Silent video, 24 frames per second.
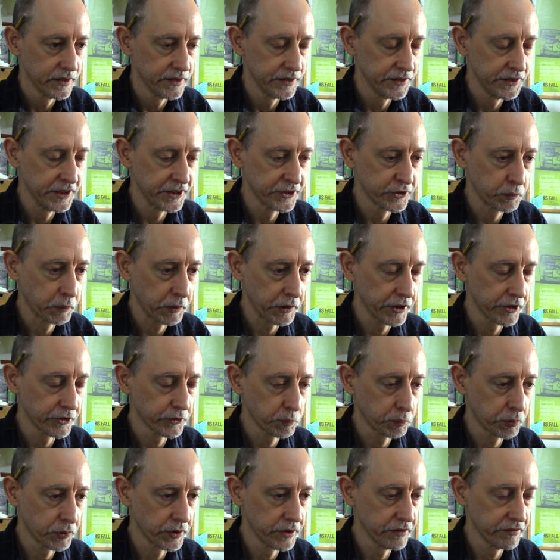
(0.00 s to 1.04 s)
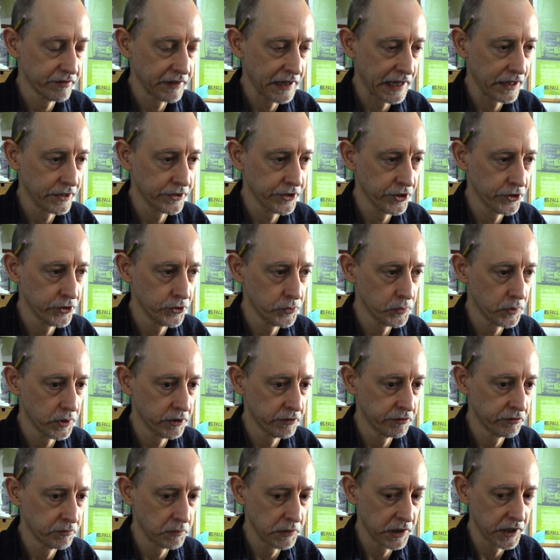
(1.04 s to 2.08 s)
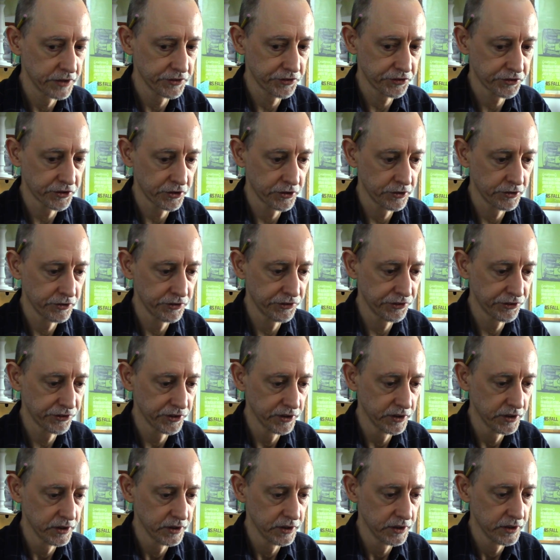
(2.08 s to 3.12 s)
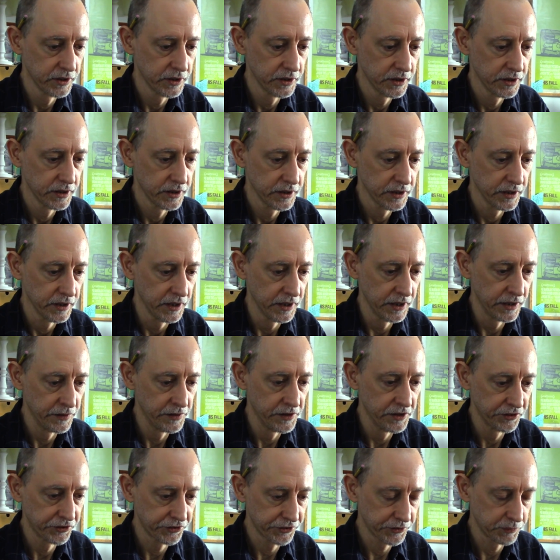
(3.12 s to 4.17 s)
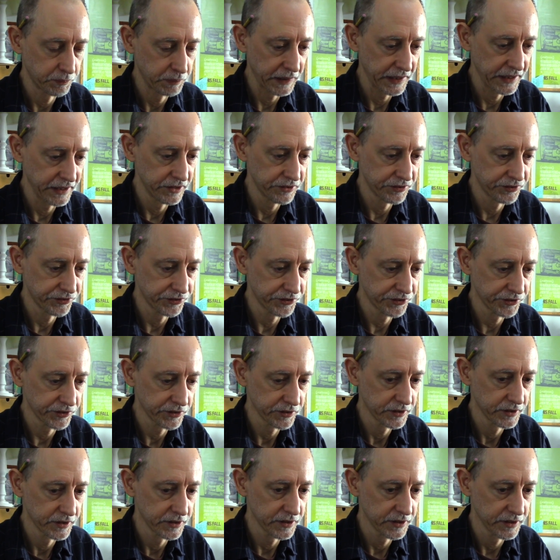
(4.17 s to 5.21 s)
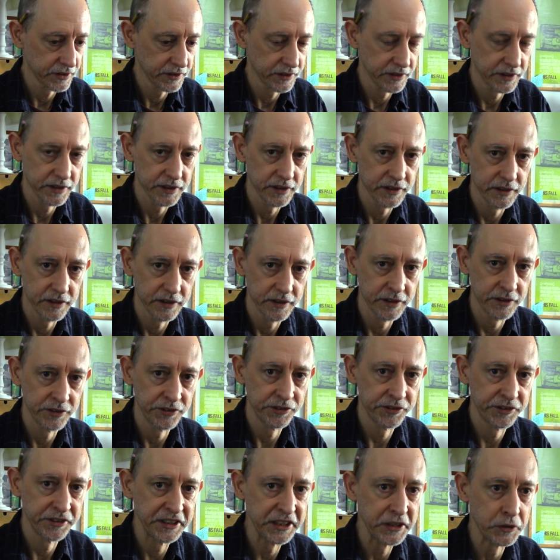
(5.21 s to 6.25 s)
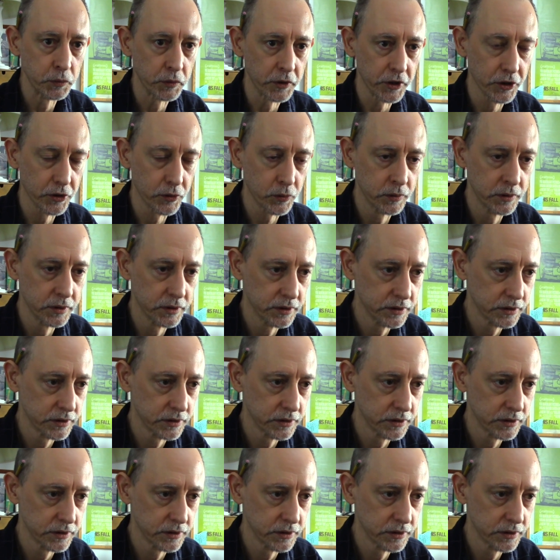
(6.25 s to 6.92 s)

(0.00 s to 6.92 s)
The experience point value of monsters in this space is 0.